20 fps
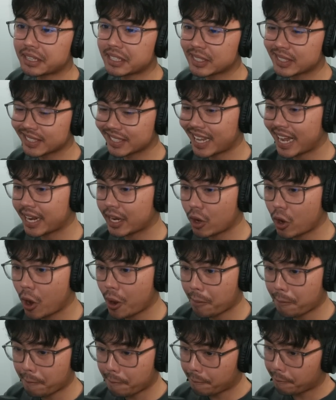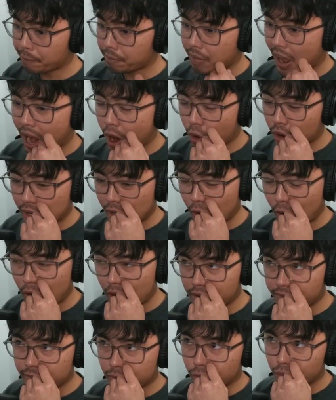This is like on power
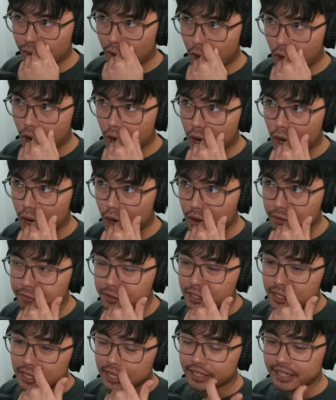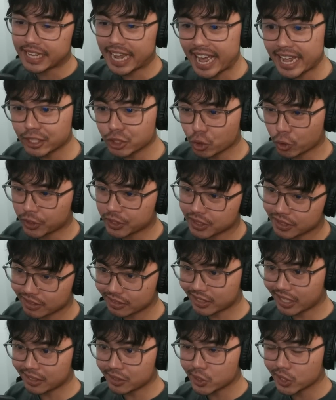curve of the androids,
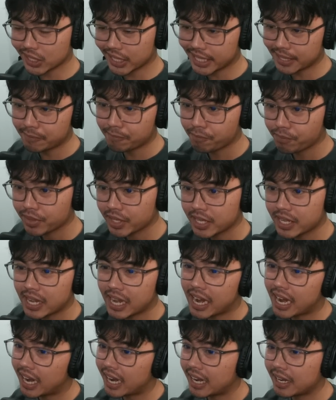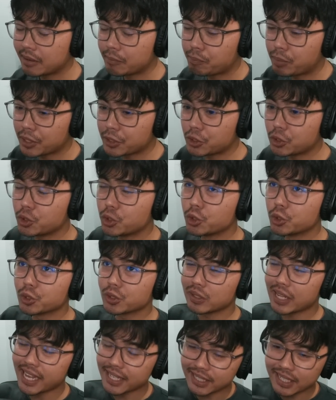essentially. But you use
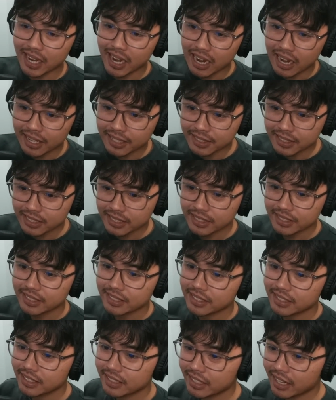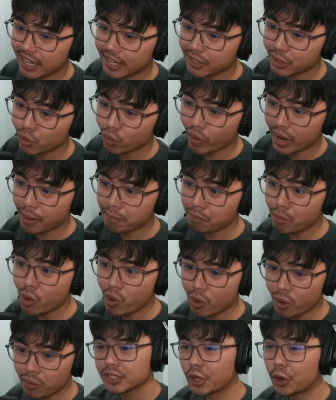less cards and you ramp
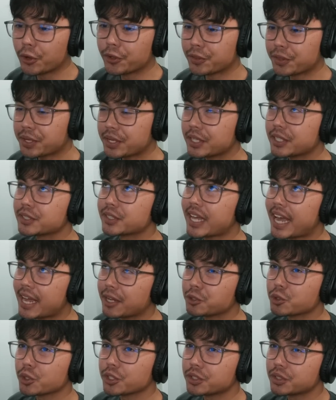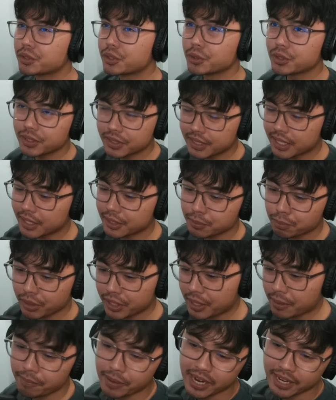more. The only thing is the androids does bring
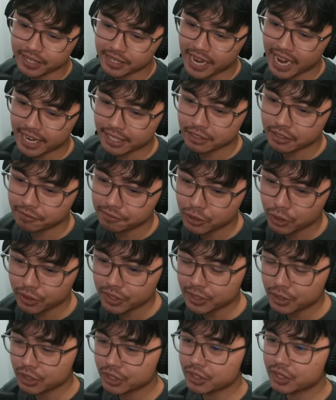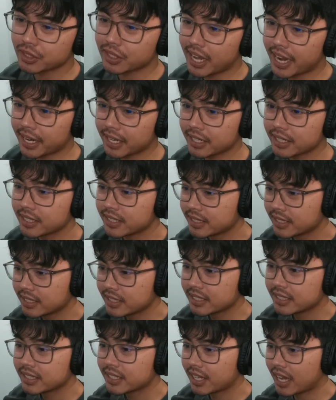it back inactive. So this is like
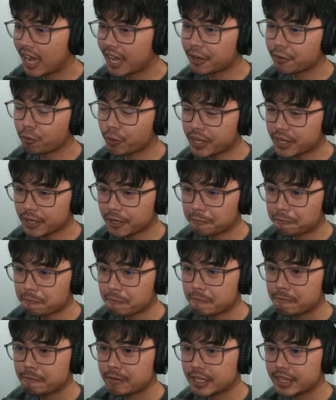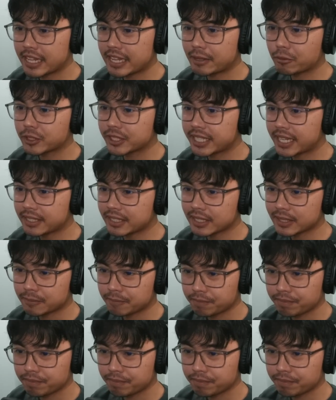kind of weaker in that sense.